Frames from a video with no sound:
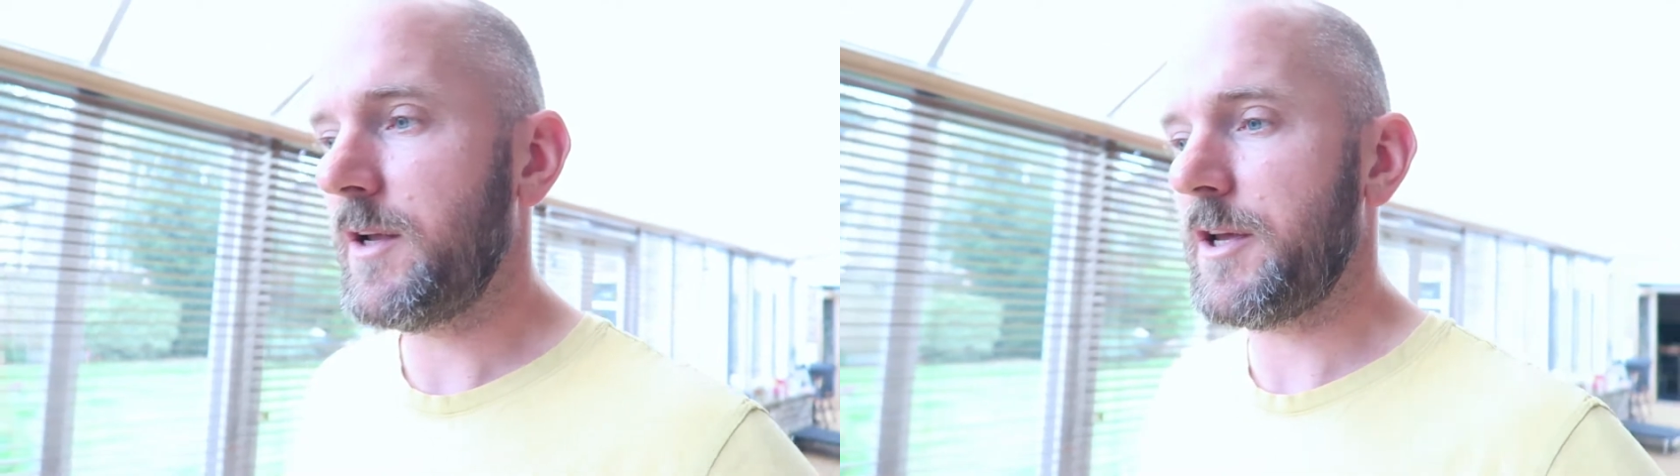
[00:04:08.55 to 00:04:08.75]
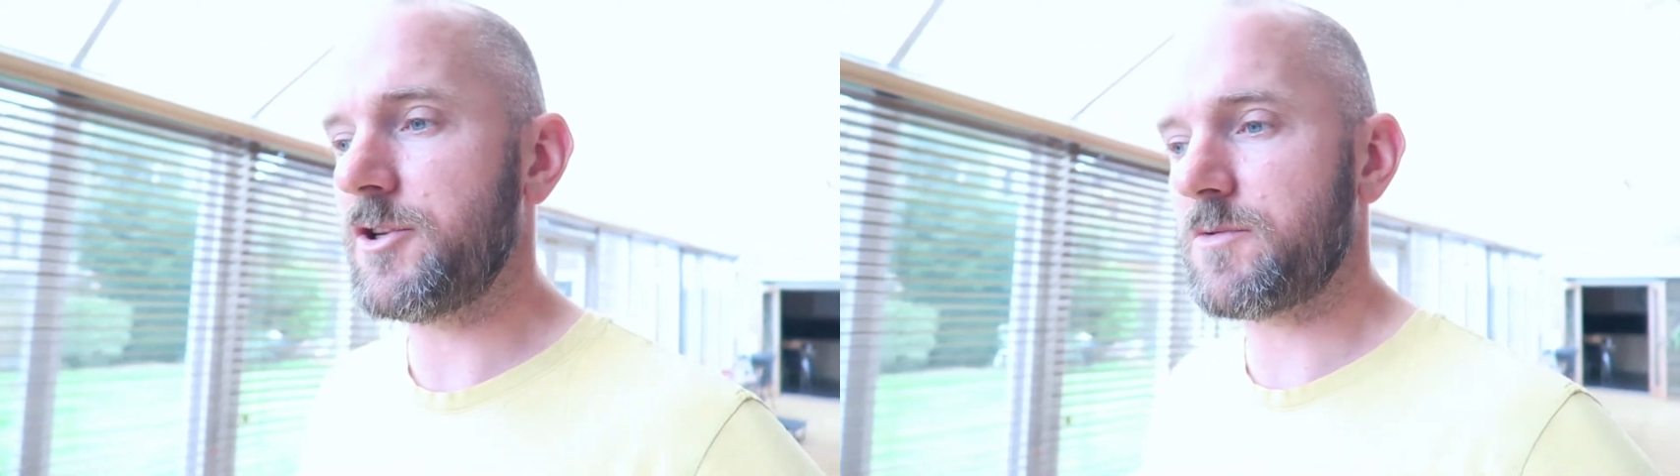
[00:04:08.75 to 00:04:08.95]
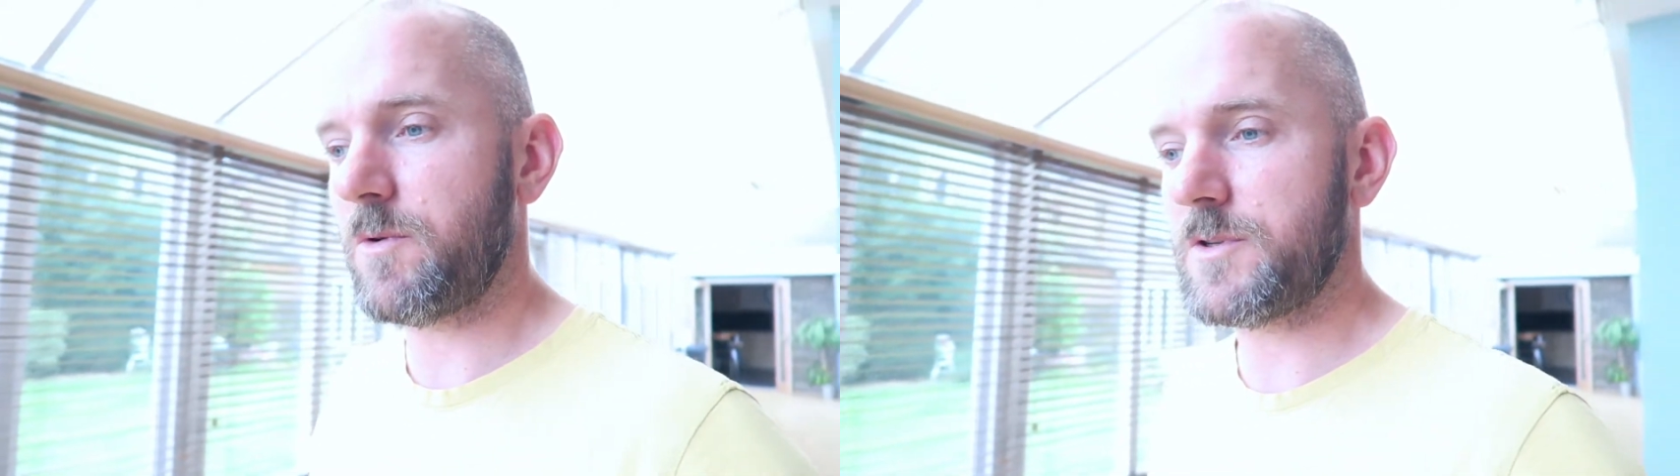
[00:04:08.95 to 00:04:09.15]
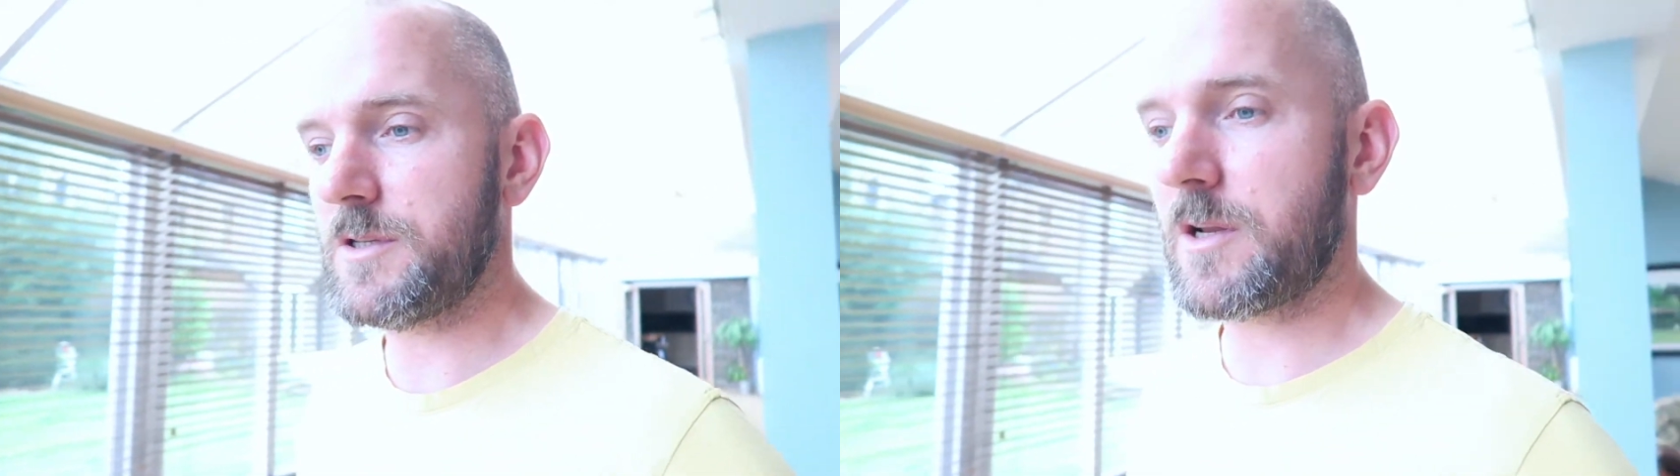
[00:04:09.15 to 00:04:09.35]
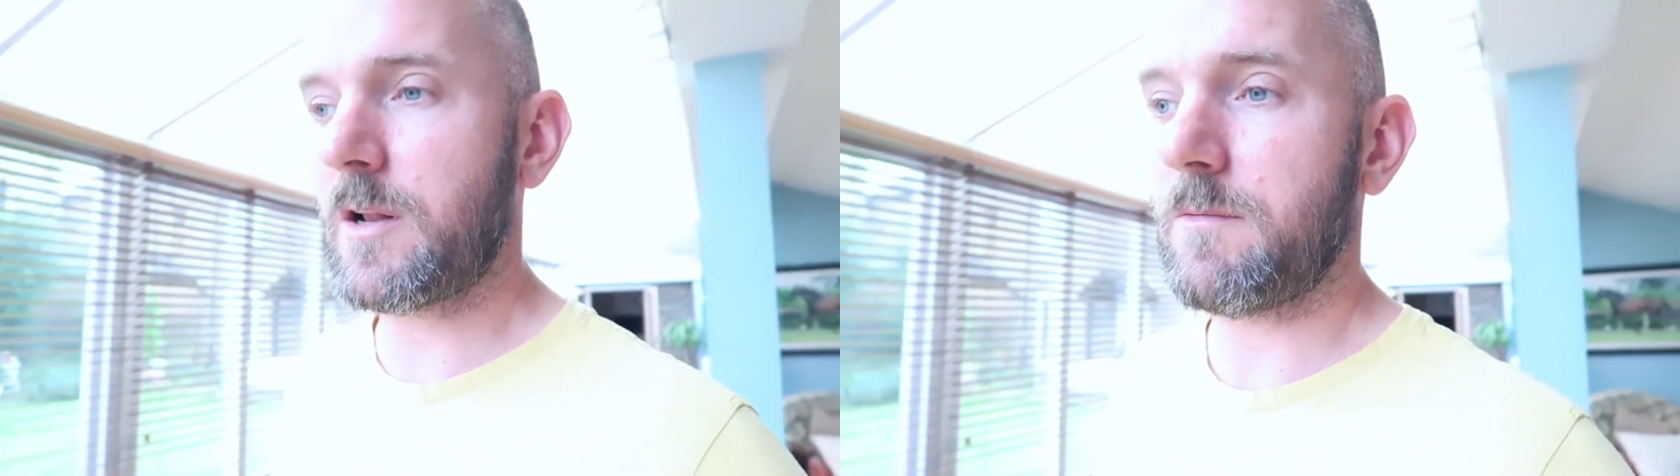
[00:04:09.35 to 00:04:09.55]
He just wants
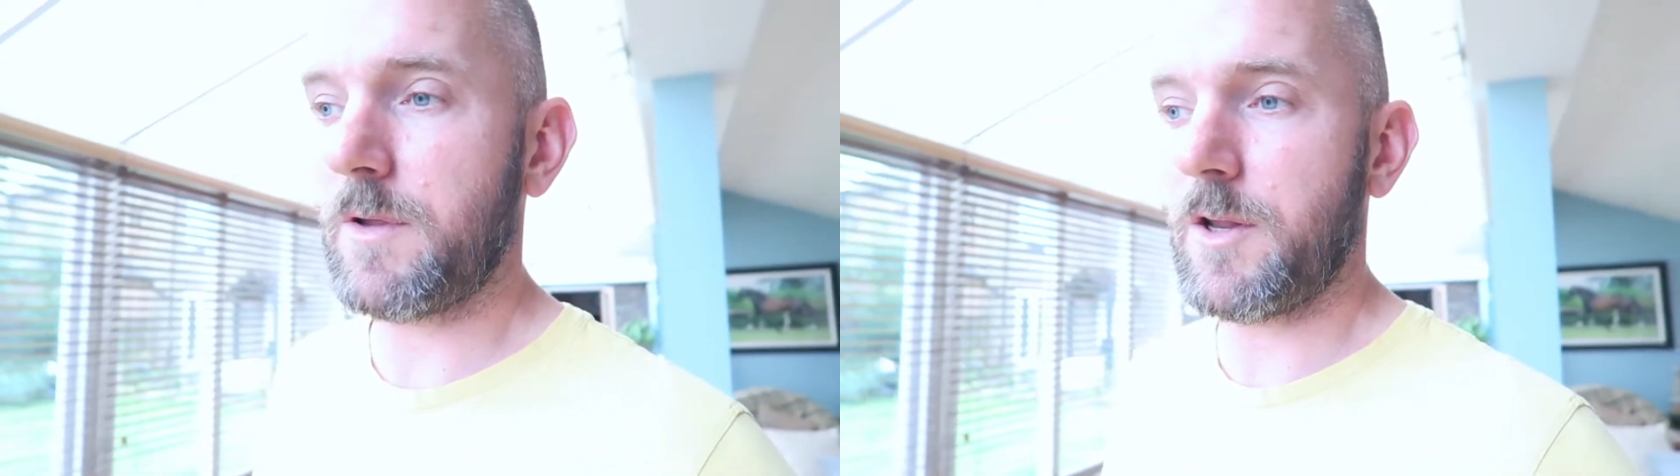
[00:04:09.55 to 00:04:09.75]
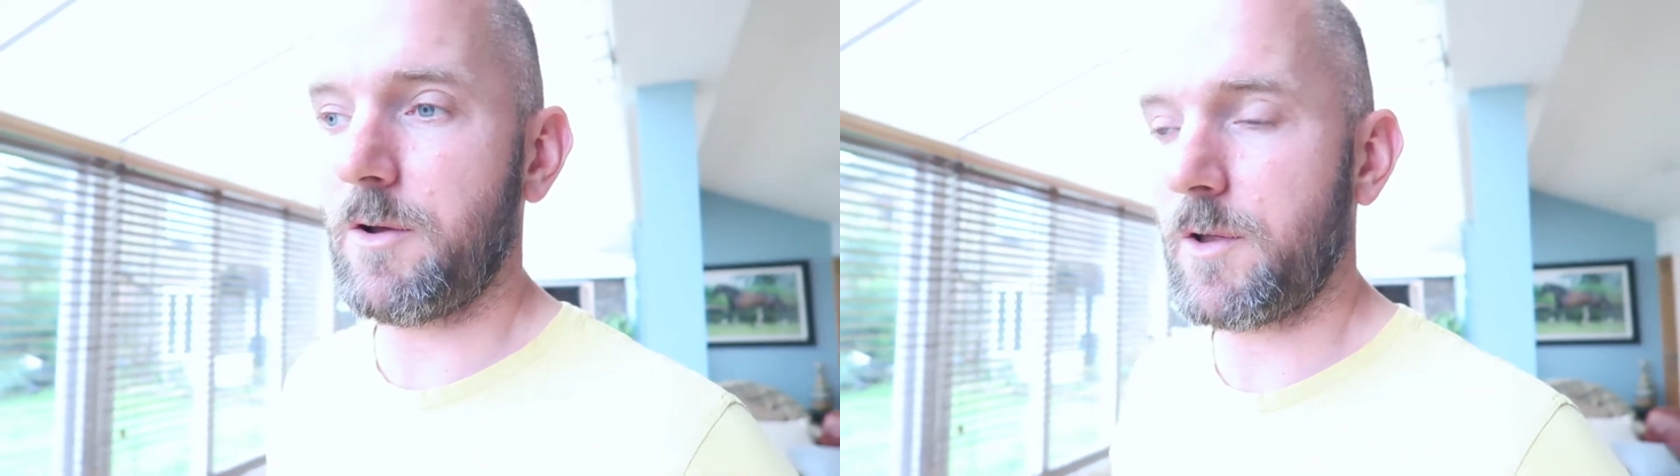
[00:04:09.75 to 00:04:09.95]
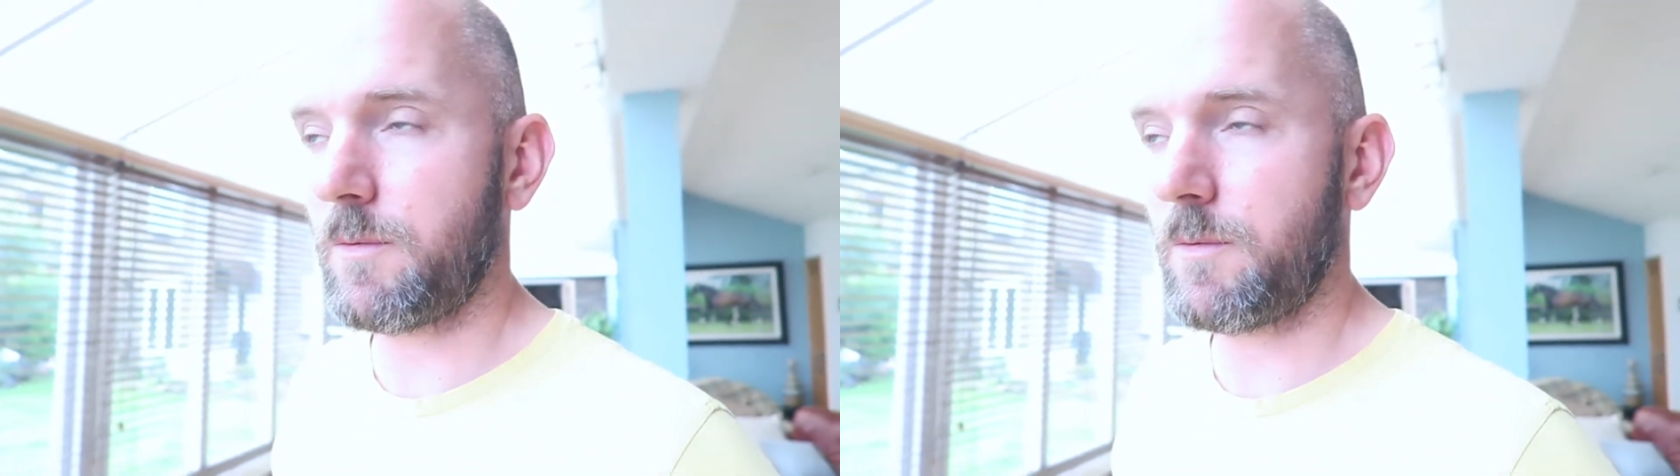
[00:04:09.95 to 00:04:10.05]
his, you know,